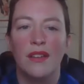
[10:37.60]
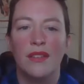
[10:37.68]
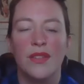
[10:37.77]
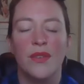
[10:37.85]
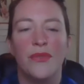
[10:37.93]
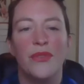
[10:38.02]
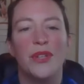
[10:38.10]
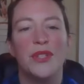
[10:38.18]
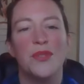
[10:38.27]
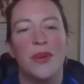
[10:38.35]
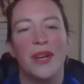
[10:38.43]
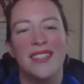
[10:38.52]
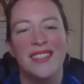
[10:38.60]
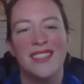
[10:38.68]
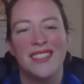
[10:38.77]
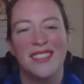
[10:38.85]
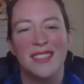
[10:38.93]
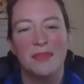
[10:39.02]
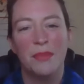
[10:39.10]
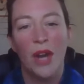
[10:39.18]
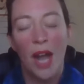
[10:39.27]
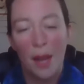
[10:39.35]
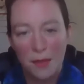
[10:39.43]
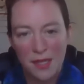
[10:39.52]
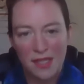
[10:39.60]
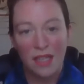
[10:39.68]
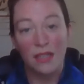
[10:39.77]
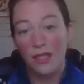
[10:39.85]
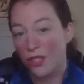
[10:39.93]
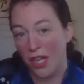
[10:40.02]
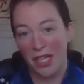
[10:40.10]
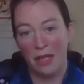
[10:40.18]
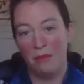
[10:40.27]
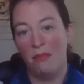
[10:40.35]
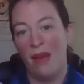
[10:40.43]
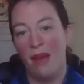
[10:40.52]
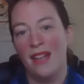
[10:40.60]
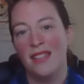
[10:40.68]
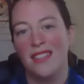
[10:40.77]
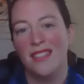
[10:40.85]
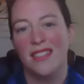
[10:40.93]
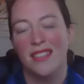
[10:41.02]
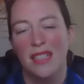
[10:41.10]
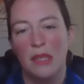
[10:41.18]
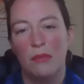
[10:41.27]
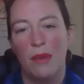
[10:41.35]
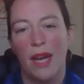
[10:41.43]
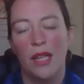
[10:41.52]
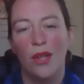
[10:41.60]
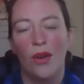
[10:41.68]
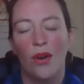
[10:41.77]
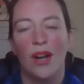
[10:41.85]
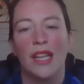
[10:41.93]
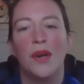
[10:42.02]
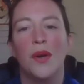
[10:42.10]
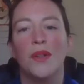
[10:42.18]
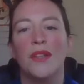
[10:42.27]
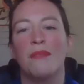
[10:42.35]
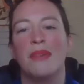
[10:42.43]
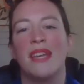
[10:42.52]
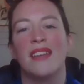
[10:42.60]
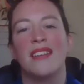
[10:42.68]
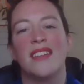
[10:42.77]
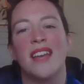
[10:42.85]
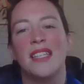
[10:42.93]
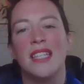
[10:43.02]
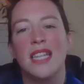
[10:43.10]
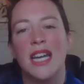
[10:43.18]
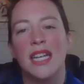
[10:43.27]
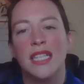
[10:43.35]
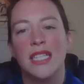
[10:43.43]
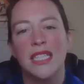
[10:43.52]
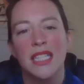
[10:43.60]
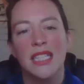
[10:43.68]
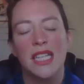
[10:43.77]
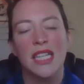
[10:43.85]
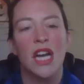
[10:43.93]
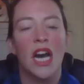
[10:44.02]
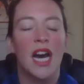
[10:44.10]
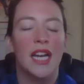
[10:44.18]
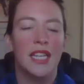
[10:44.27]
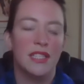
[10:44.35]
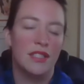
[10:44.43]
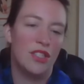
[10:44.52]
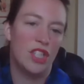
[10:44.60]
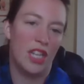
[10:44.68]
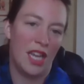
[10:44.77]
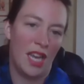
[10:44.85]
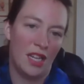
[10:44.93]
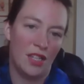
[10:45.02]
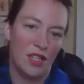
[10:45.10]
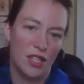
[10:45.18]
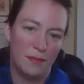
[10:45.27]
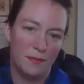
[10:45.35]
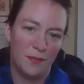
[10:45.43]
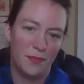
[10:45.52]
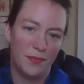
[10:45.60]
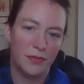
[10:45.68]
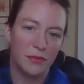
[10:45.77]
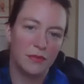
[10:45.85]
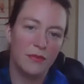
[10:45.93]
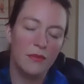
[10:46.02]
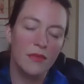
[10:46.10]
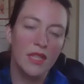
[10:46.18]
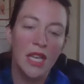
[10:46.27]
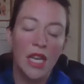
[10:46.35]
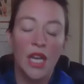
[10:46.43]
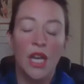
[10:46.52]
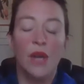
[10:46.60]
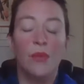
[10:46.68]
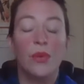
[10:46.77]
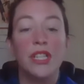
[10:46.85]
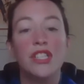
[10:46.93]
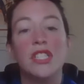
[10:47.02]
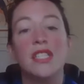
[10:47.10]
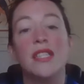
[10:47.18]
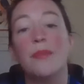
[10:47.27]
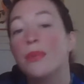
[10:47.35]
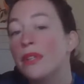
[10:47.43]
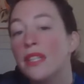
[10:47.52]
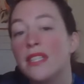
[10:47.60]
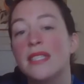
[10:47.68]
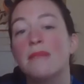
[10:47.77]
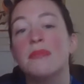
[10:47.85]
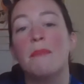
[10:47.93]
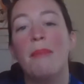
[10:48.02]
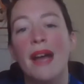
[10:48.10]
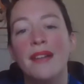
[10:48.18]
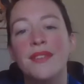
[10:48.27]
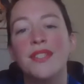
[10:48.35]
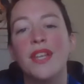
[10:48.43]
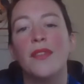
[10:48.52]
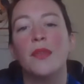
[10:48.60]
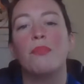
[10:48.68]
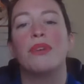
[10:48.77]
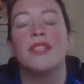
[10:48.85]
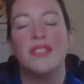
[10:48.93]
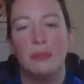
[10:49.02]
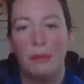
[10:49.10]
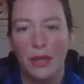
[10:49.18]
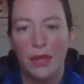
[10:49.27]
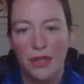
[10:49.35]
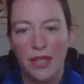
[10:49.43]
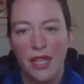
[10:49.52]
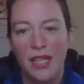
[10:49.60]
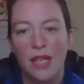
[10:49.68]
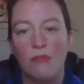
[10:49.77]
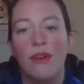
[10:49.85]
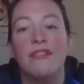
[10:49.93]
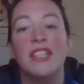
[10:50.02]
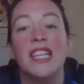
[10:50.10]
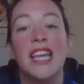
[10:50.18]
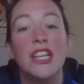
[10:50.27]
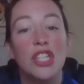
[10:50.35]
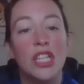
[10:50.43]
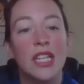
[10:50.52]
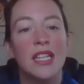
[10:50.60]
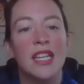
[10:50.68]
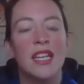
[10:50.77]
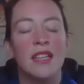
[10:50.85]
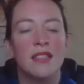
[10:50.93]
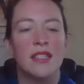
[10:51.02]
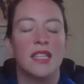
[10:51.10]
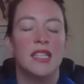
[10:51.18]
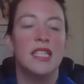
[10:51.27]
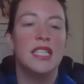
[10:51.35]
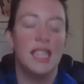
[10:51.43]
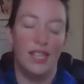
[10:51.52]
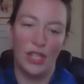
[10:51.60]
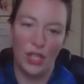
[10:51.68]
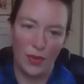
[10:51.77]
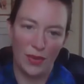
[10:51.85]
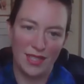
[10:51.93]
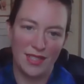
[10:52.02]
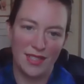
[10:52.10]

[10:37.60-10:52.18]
So, the first one, perhaps illustrated best by Lauren Olamina's idea that God is change. Religious liberalism depends on the principle that revelation is continuous.